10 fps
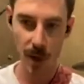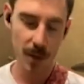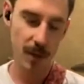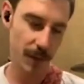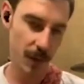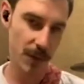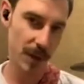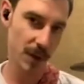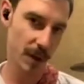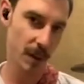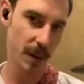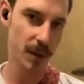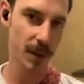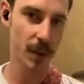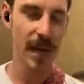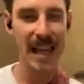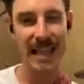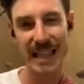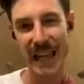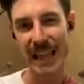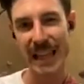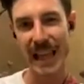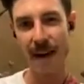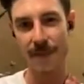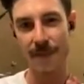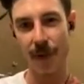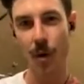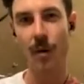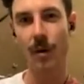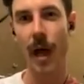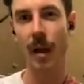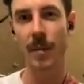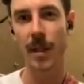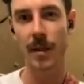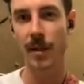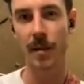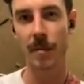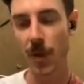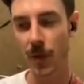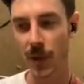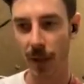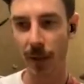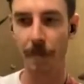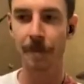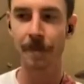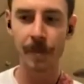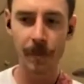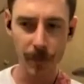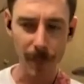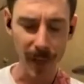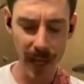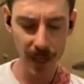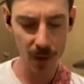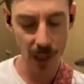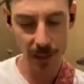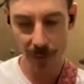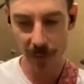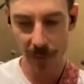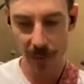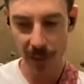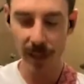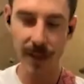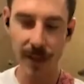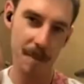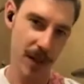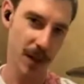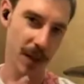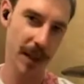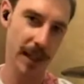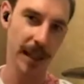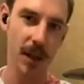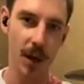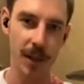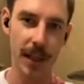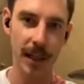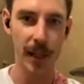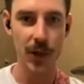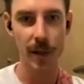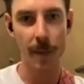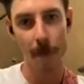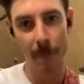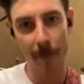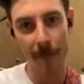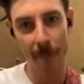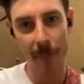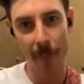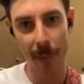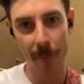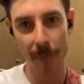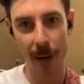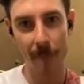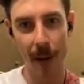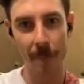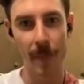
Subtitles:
So the first thing you're going to want to do is take that vocal element into the music and eliminate that pure, clean articulation, pop, pop, pop, pop, pop, pop, pop,